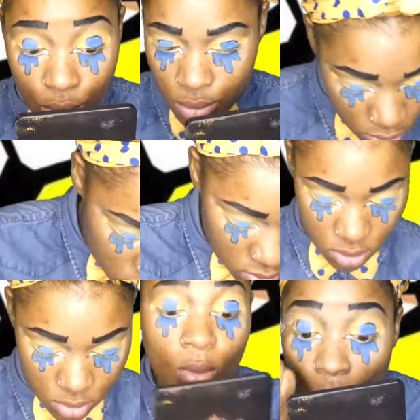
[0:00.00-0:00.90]
Excuse me
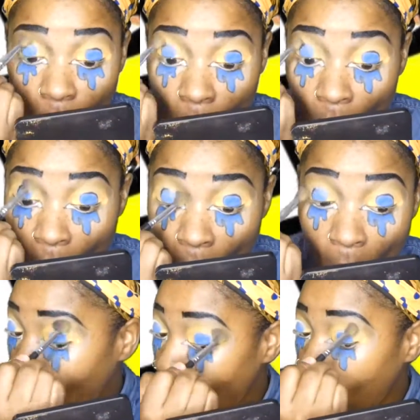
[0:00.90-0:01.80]
for my
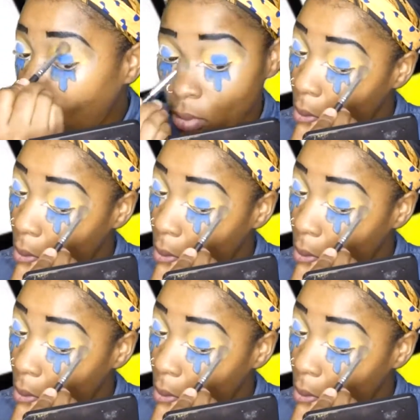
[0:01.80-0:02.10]
makeup